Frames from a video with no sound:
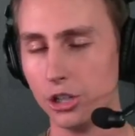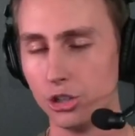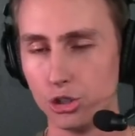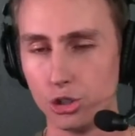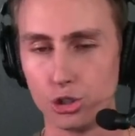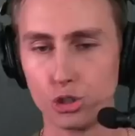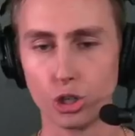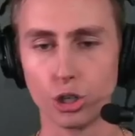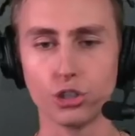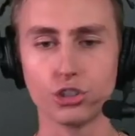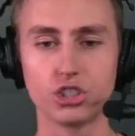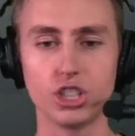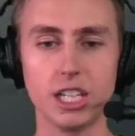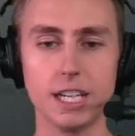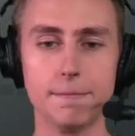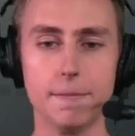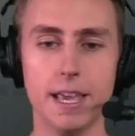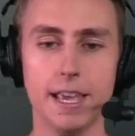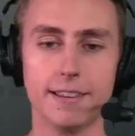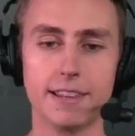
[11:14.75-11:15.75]

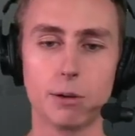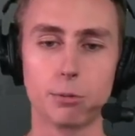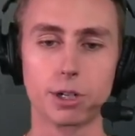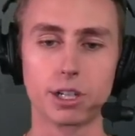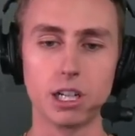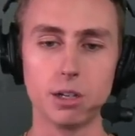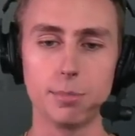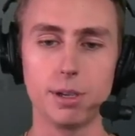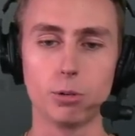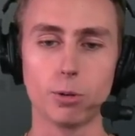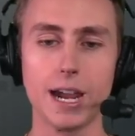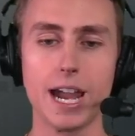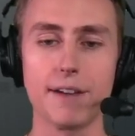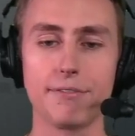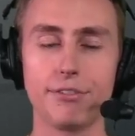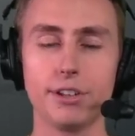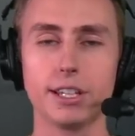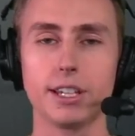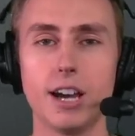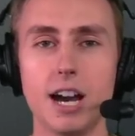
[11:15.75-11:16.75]
jersey that we're going to be
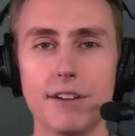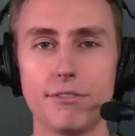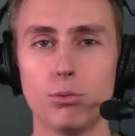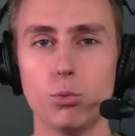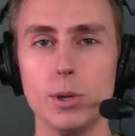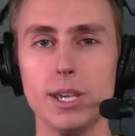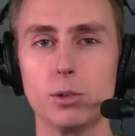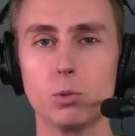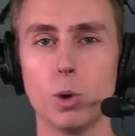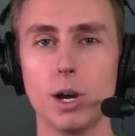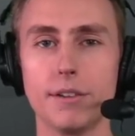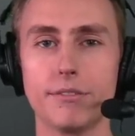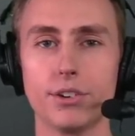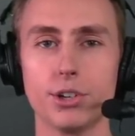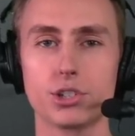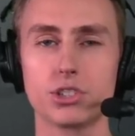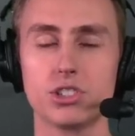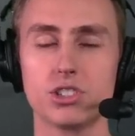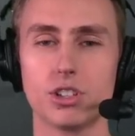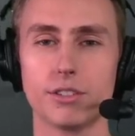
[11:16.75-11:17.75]
raffling off week one
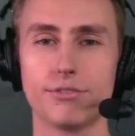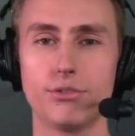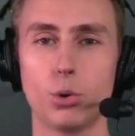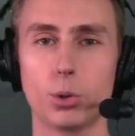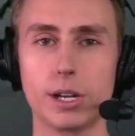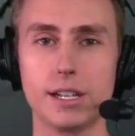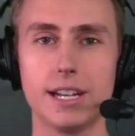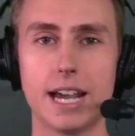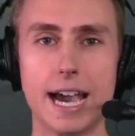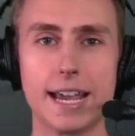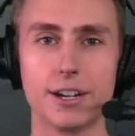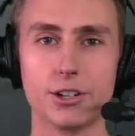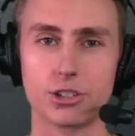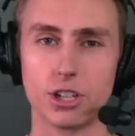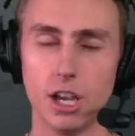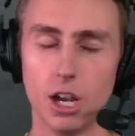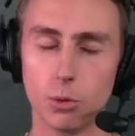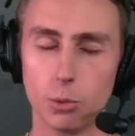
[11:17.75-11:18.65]
versus the 49ers.